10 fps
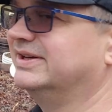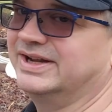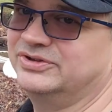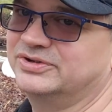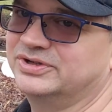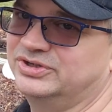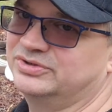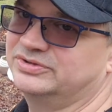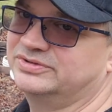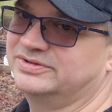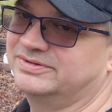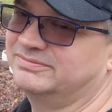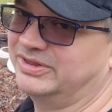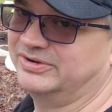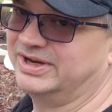Now, you can use
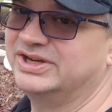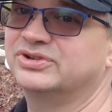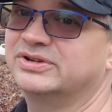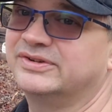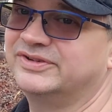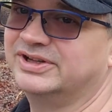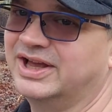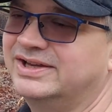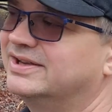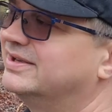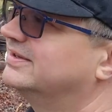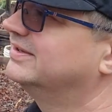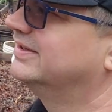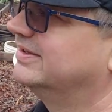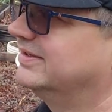Mother Nature if you'd like,
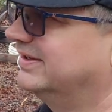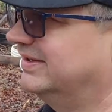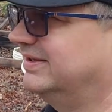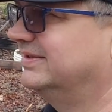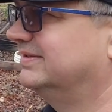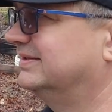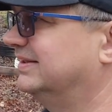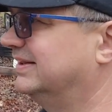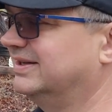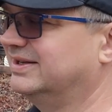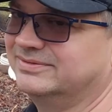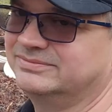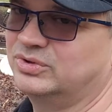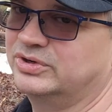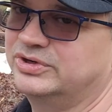
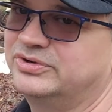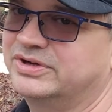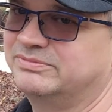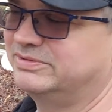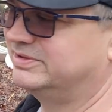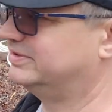or you can